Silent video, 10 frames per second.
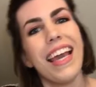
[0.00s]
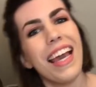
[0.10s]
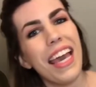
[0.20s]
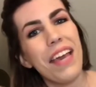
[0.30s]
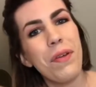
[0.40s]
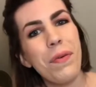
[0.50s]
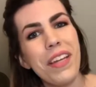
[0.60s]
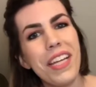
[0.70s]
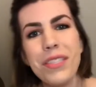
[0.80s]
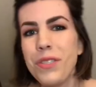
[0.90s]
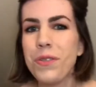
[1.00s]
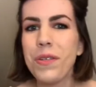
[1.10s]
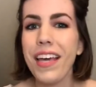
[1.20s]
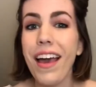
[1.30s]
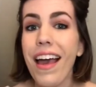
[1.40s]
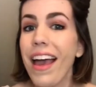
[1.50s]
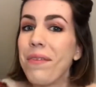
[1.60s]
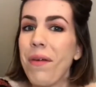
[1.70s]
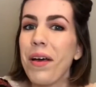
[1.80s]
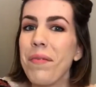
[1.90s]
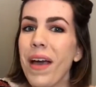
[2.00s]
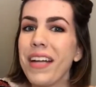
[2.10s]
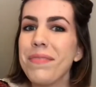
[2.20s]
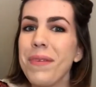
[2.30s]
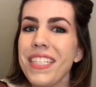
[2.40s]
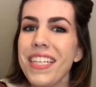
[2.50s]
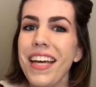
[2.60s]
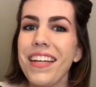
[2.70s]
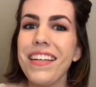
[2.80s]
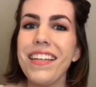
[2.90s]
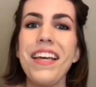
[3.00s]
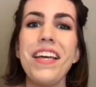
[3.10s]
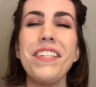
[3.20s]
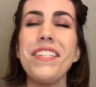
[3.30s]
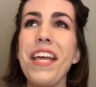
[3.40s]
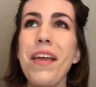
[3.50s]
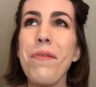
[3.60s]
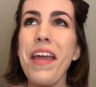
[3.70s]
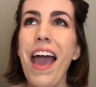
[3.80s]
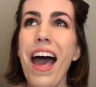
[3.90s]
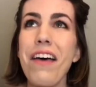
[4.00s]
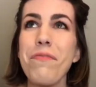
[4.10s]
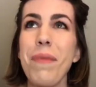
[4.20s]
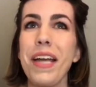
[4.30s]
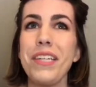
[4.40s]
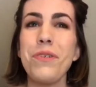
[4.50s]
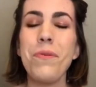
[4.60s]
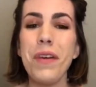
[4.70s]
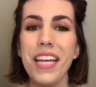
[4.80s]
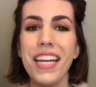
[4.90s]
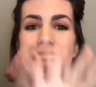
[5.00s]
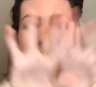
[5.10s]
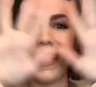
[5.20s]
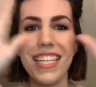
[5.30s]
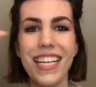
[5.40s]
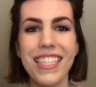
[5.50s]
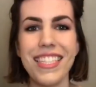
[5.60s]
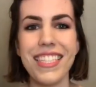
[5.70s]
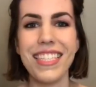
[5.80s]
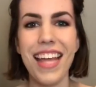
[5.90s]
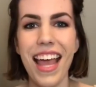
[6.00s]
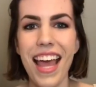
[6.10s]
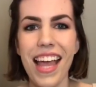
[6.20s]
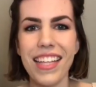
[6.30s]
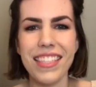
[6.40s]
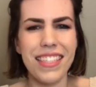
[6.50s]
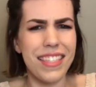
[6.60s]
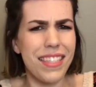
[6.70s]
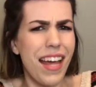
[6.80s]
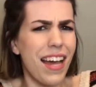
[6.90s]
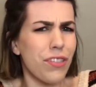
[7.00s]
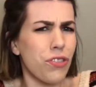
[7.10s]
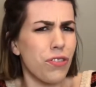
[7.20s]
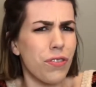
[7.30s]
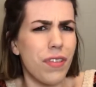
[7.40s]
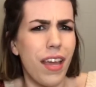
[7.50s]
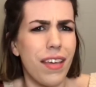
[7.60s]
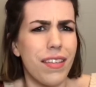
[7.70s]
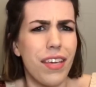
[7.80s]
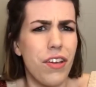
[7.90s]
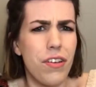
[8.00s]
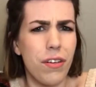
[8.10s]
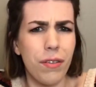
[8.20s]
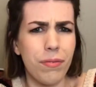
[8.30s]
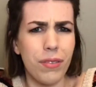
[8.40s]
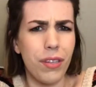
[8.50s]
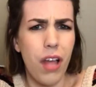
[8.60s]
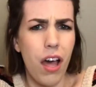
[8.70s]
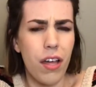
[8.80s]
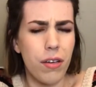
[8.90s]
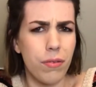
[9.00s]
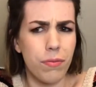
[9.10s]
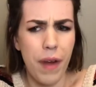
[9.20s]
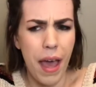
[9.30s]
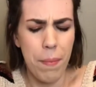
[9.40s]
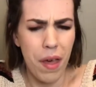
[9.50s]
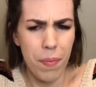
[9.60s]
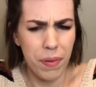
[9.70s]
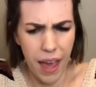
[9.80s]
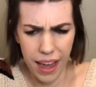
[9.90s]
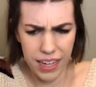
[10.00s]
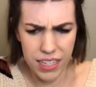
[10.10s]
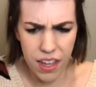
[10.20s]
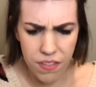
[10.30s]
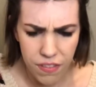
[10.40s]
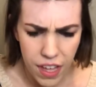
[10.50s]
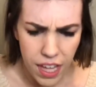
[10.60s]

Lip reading: Hey everyone, it's Julia and welcome back to my channel. Today we have my 2019 stats slash year-long wrap-up, kind of.